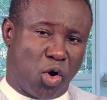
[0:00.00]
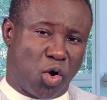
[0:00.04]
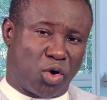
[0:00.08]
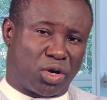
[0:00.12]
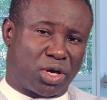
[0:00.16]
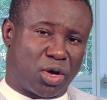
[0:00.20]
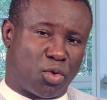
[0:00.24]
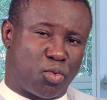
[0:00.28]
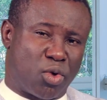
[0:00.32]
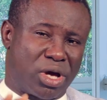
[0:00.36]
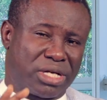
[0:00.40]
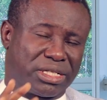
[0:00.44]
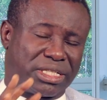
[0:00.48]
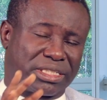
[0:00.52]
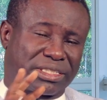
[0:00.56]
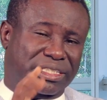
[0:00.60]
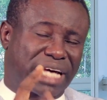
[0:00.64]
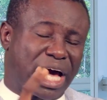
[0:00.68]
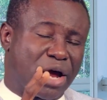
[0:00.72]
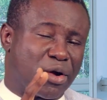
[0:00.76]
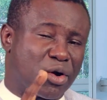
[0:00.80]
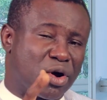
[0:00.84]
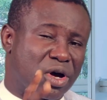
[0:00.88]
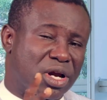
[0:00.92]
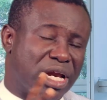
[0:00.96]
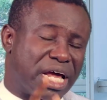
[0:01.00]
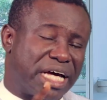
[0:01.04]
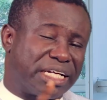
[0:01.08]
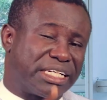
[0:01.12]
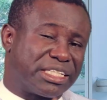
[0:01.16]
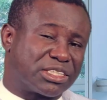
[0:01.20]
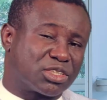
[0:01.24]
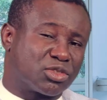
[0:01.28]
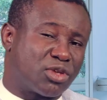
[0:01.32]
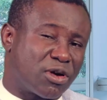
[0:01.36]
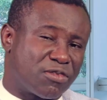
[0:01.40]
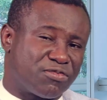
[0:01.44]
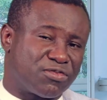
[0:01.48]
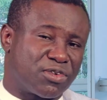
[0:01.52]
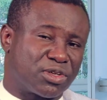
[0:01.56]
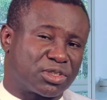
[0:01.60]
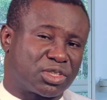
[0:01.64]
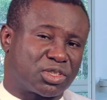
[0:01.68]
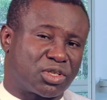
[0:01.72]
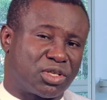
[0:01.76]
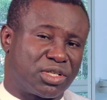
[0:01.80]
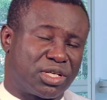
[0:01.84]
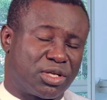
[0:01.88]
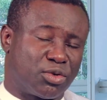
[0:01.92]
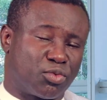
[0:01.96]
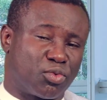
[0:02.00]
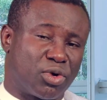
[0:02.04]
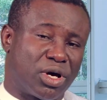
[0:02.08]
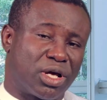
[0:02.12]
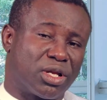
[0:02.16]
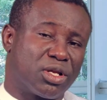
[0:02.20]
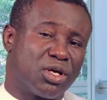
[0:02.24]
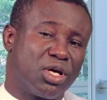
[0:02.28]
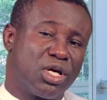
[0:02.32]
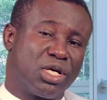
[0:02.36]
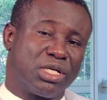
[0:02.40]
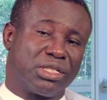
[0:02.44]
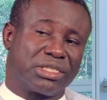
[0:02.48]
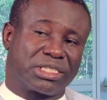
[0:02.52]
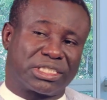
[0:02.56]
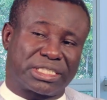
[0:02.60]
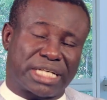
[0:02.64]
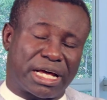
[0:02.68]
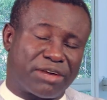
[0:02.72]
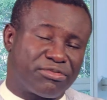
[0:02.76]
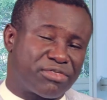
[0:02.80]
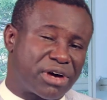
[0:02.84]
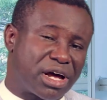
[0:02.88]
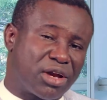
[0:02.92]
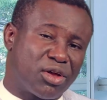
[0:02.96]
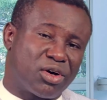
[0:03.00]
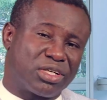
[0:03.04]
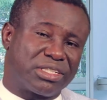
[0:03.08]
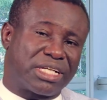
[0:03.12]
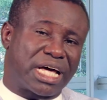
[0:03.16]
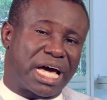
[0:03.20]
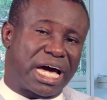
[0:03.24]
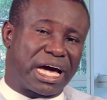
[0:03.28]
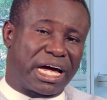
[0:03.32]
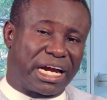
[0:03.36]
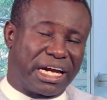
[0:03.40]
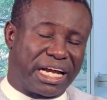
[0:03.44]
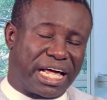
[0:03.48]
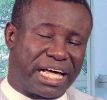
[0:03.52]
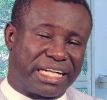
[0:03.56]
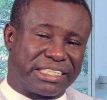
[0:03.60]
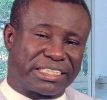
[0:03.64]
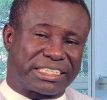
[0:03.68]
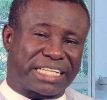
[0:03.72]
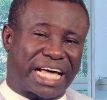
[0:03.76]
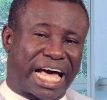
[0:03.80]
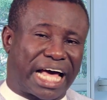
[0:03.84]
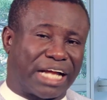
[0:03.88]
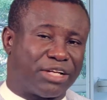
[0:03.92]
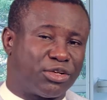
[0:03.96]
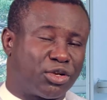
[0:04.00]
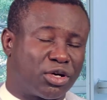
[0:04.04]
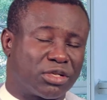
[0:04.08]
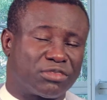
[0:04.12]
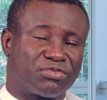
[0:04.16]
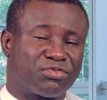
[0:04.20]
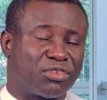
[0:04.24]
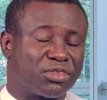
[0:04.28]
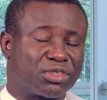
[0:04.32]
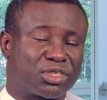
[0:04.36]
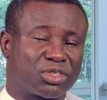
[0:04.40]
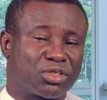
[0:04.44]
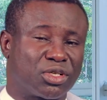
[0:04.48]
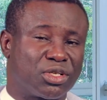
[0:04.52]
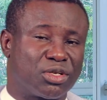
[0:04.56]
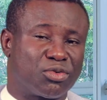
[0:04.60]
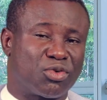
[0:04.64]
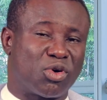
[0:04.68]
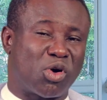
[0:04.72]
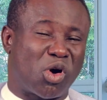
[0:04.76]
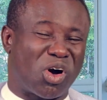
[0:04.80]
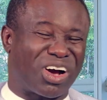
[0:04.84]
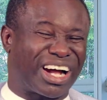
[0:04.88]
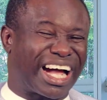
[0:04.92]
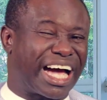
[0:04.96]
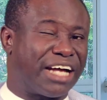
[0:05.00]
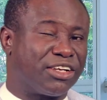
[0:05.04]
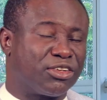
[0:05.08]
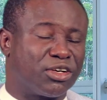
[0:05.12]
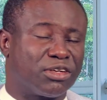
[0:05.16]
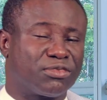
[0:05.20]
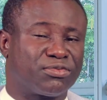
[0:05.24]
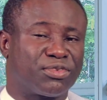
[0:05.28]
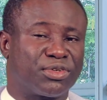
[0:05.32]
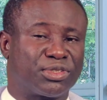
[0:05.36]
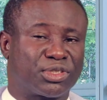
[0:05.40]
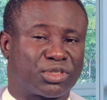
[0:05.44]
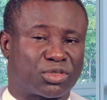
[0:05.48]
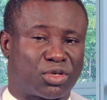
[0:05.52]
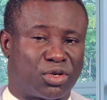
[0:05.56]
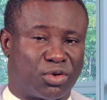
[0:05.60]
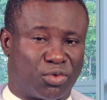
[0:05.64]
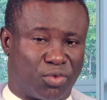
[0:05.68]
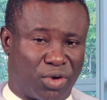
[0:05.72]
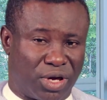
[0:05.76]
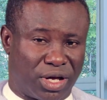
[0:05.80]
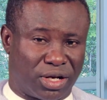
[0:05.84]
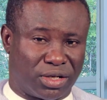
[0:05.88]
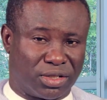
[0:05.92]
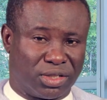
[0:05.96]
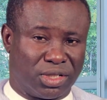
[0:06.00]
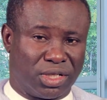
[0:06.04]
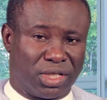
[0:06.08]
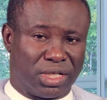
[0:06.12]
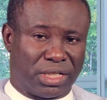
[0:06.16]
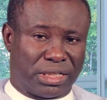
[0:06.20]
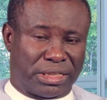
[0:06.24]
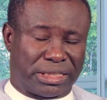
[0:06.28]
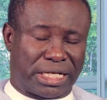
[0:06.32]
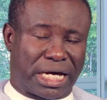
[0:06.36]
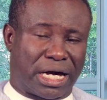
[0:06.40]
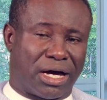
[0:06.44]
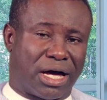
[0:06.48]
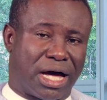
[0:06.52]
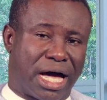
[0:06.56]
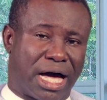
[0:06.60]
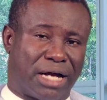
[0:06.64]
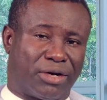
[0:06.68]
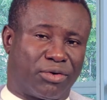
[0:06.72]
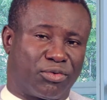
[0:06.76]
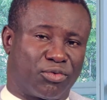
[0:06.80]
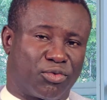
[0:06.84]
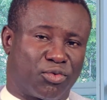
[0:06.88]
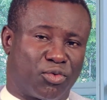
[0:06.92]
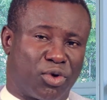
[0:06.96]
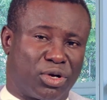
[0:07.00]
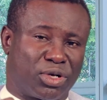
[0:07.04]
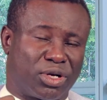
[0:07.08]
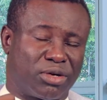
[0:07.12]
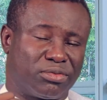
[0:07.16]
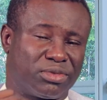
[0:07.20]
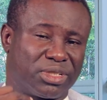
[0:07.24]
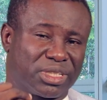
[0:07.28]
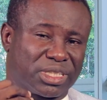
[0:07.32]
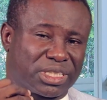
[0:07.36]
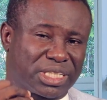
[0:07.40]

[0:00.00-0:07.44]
Okay, when the thyroid gland is not functioning well, several other glands are not functioning well or cannot function well. Now, and one of the